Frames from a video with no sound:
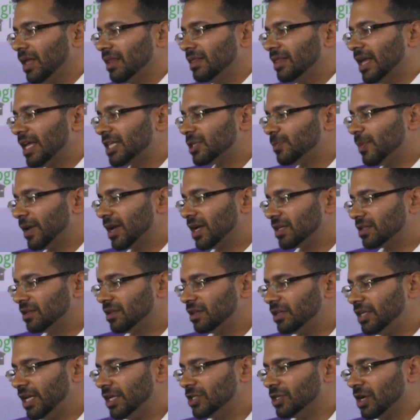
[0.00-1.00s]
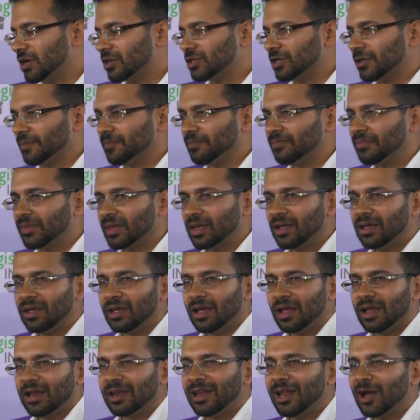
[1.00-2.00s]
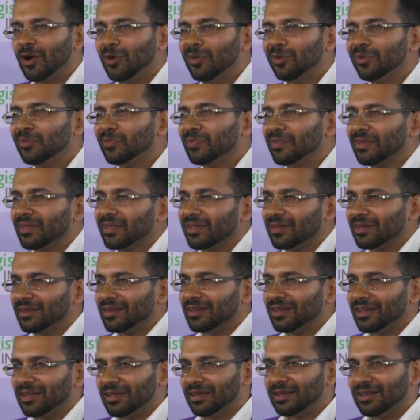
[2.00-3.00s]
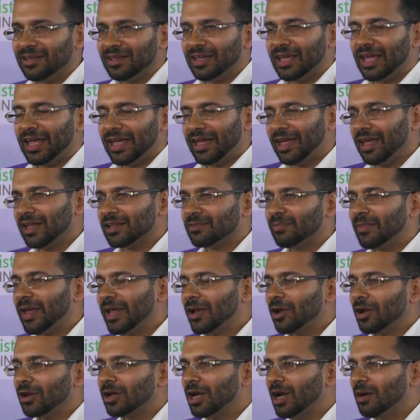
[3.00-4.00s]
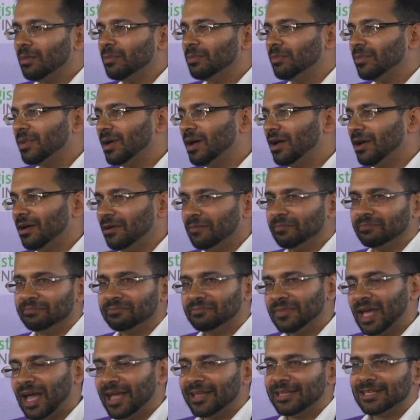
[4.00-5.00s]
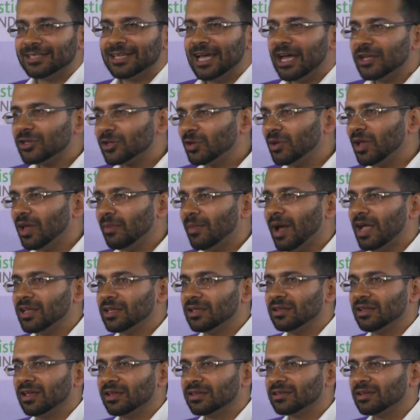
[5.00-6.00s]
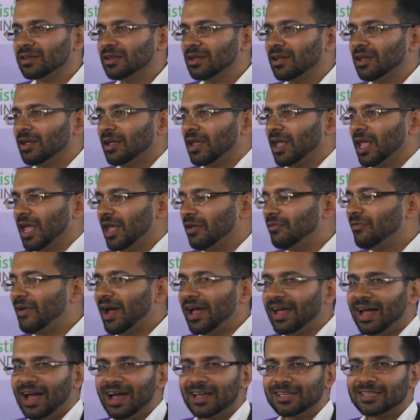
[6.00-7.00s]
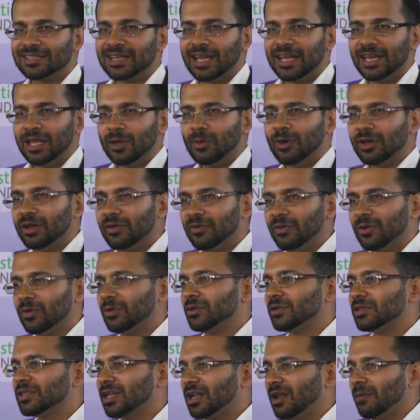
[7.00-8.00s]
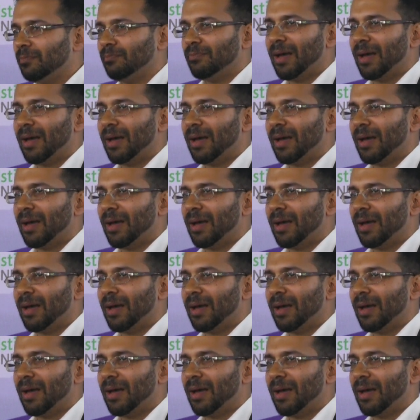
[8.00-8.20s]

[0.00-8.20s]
That's because of the T junction. Now, it may not come, I just ask you to imagine this. If I ask any one of you to sit and